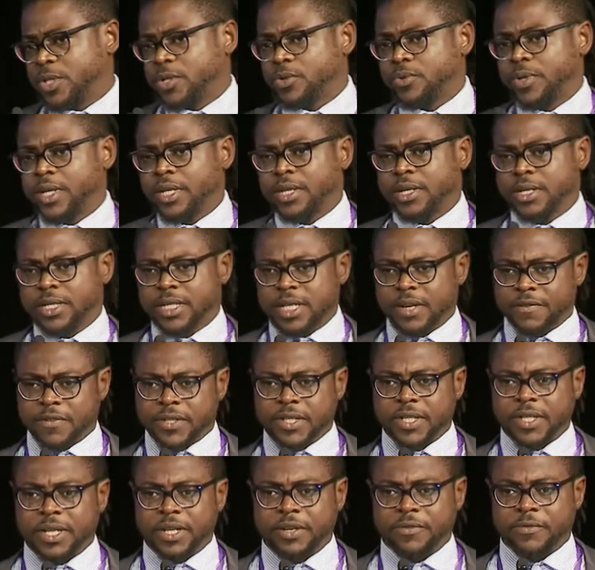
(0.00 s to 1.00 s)
between the
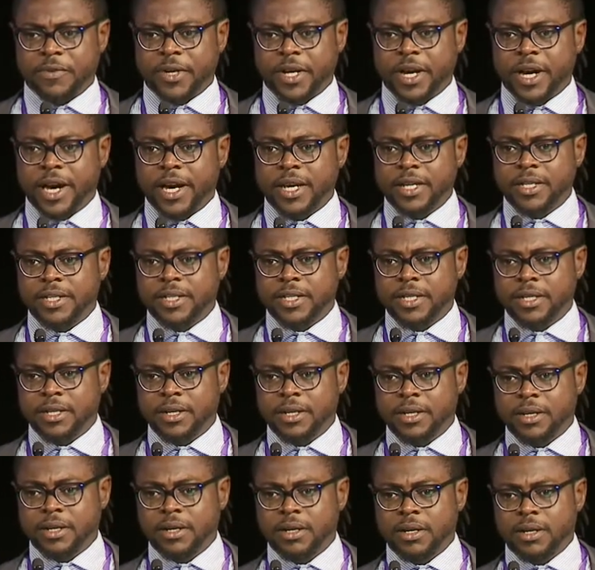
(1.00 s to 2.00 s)
service delivery guys
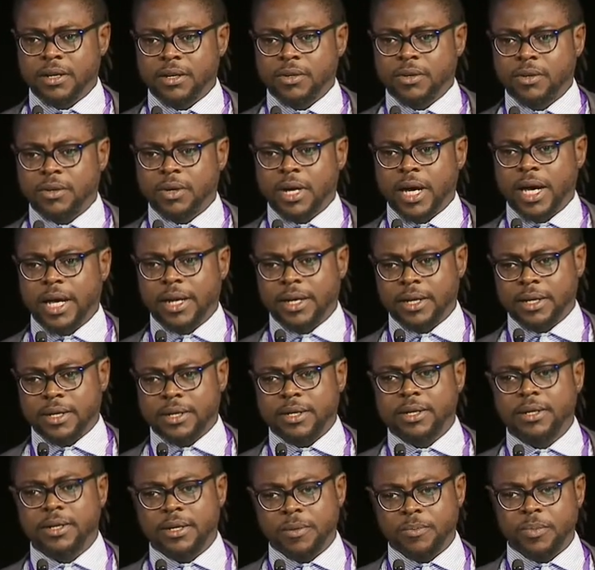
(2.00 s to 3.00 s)
and
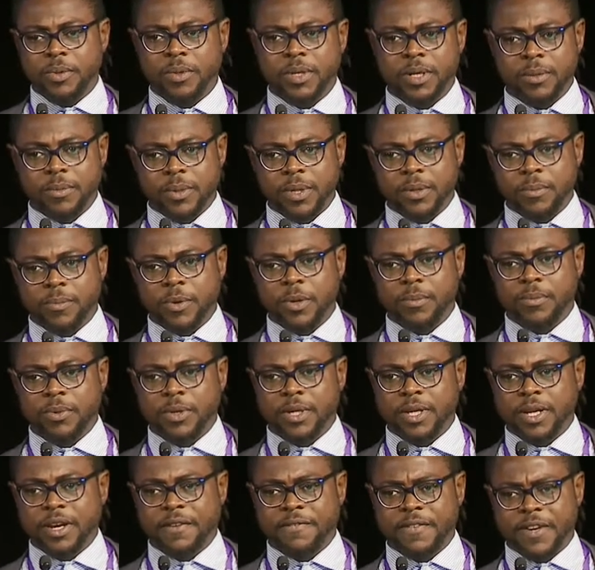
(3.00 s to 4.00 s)

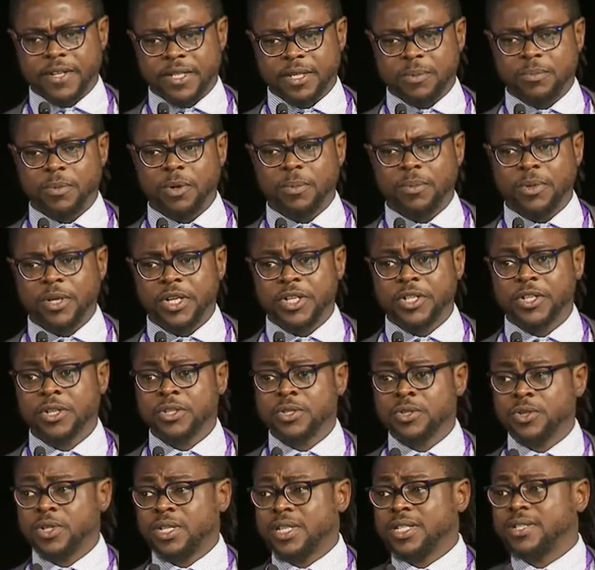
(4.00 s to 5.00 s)
the affected
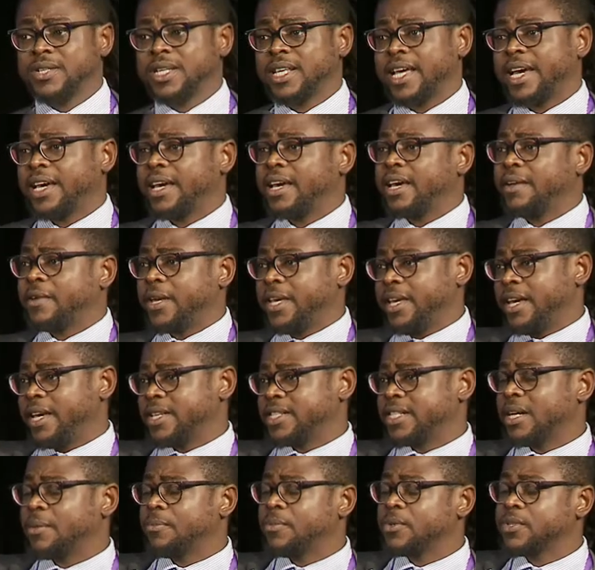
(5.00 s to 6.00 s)
population. So these are like key
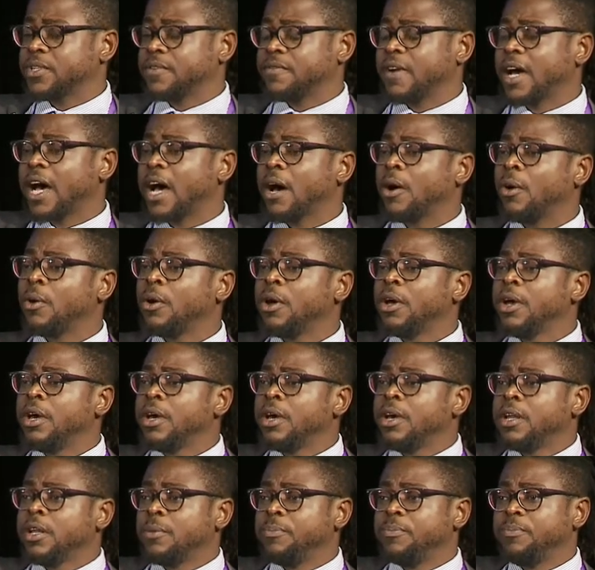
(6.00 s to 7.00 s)
examples of how
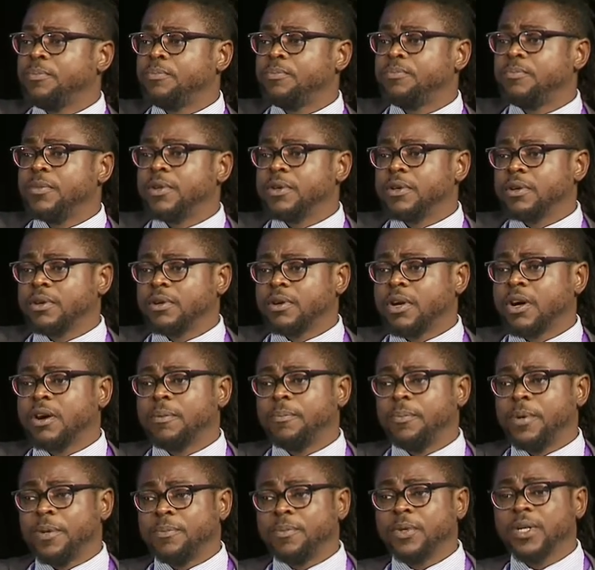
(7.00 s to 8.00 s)
the
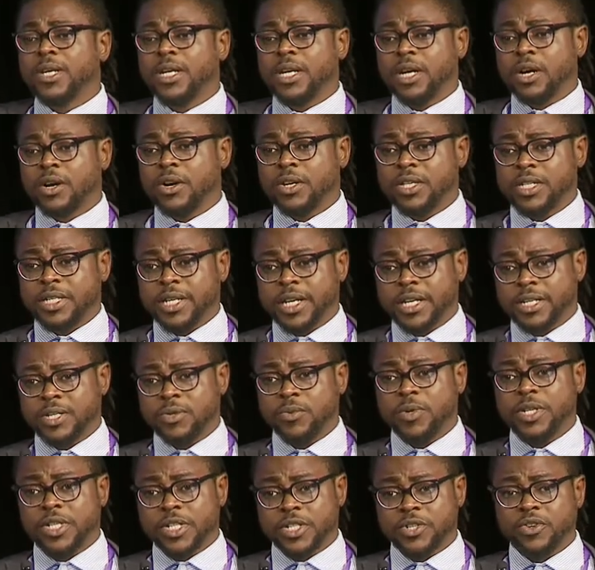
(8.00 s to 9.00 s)
people in the
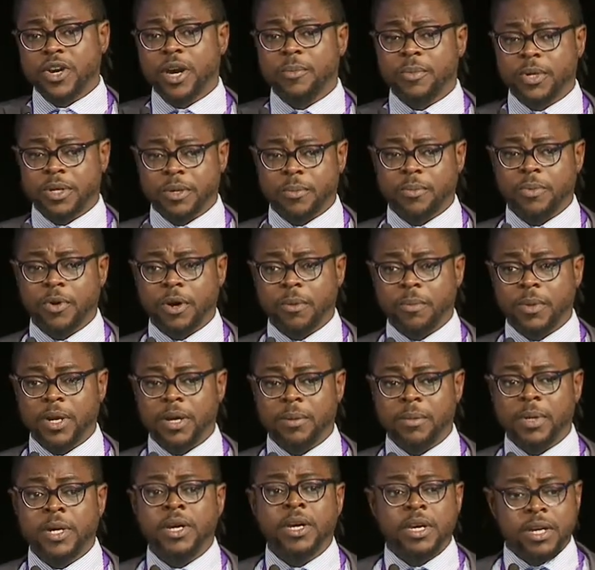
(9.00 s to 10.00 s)
context were describing the
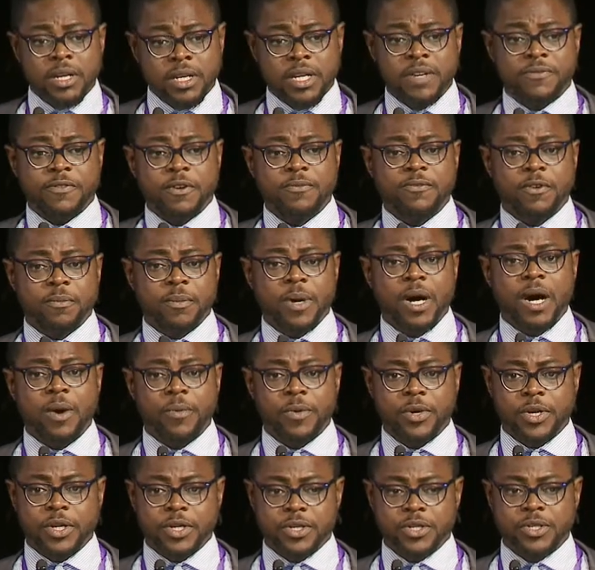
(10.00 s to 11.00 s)
problem, different from how
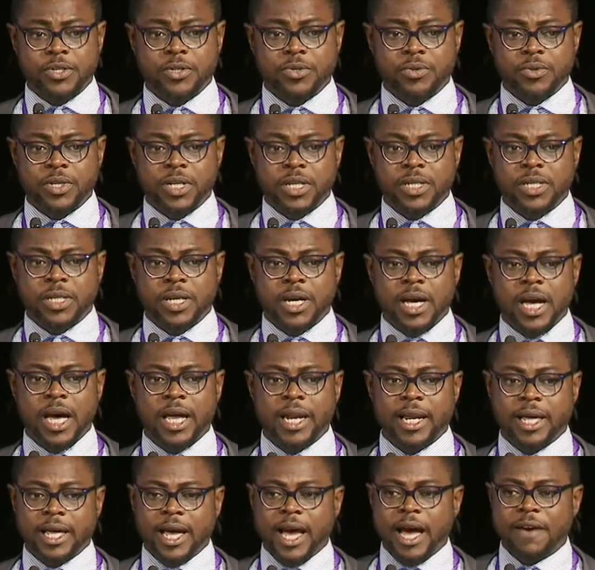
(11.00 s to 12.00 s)
we understood it.
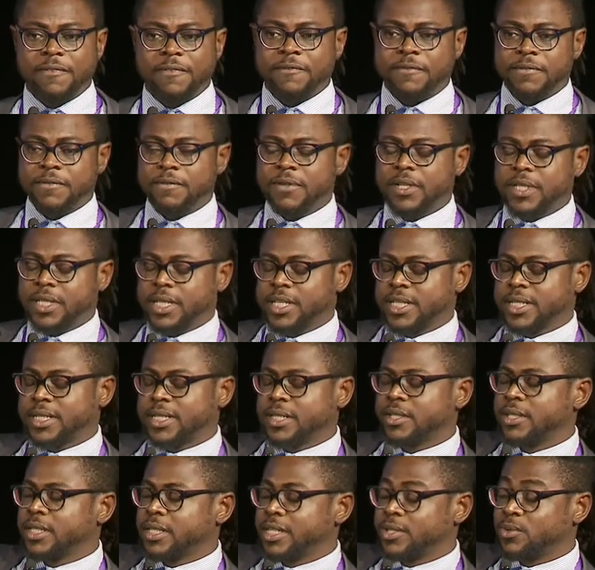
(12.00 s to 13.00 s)
And
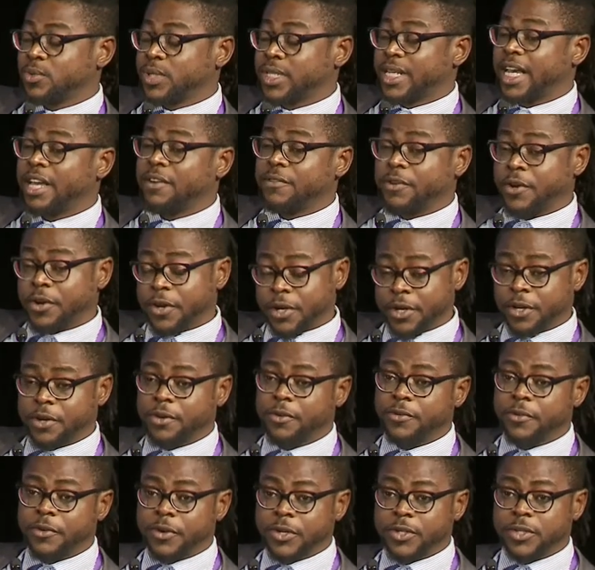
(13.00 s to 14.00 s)
this was kind of
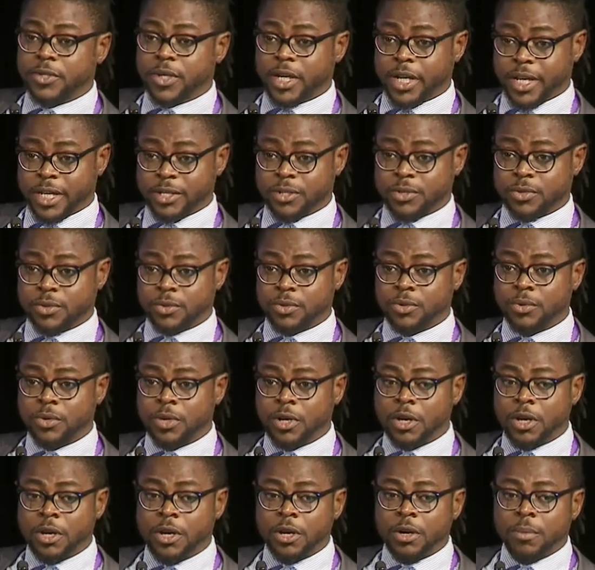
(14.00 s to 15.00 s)
critical for us to get
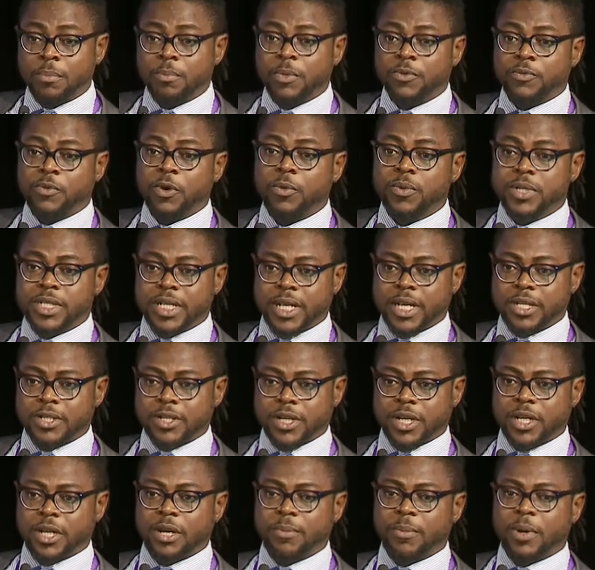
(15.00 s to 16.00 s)
to before we started
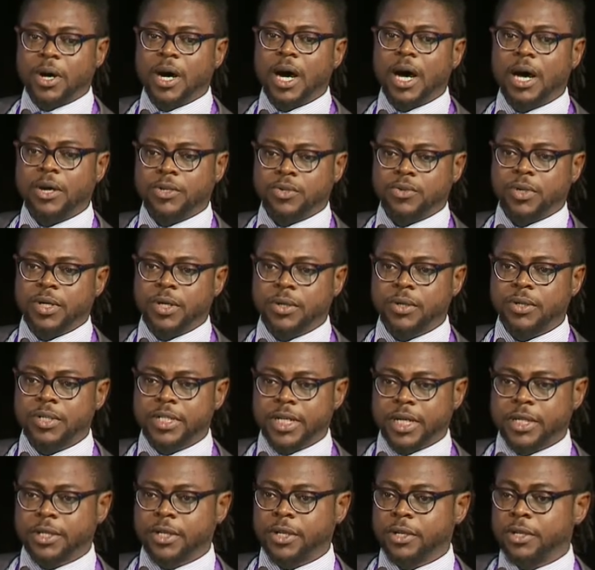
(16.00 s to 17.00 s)
talking about how to include
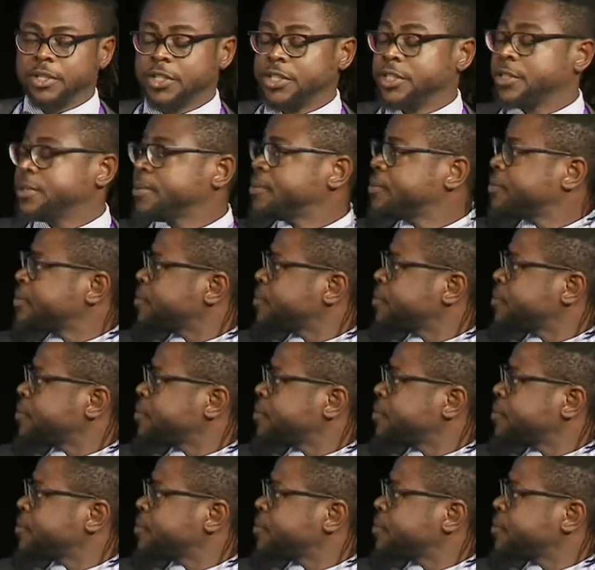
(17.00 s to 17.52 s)
technology.